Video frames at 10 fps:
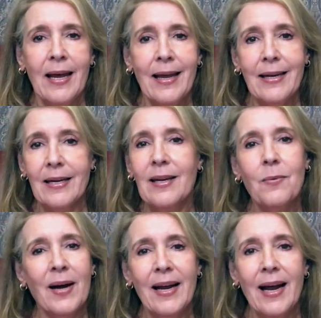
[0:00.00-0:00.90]
And
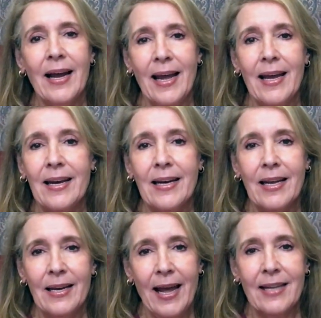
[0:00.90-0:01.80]
anyway, I had it.
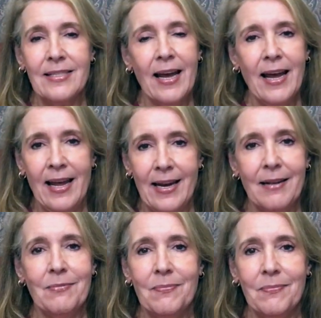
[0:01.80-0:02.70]
It has a head,
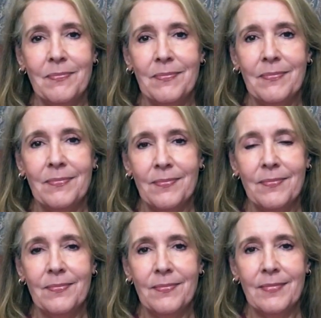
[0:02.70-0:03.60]
a
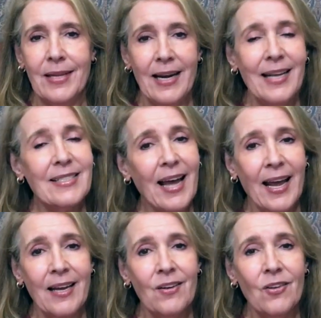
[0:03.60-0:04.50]
it has a
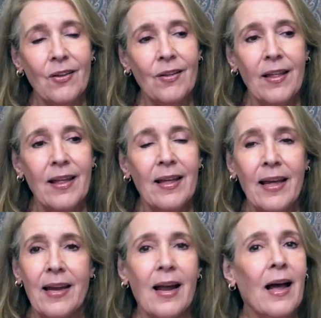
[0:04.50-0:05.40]
handle,
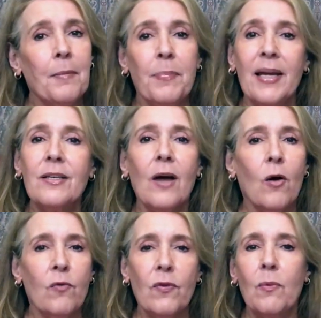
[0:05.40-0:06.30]
and I bent
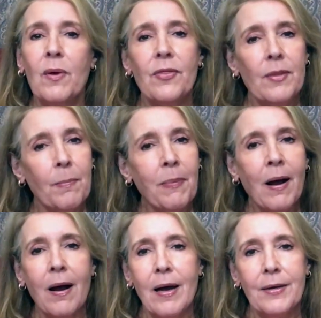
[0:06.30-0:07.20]
over with the
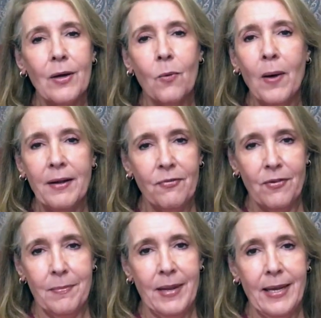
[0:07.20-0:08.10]
pot away
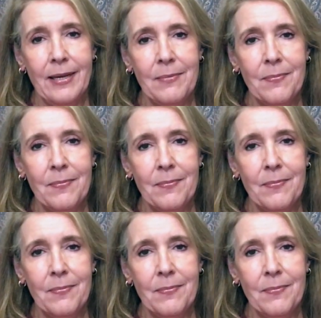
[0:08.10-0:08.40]
from me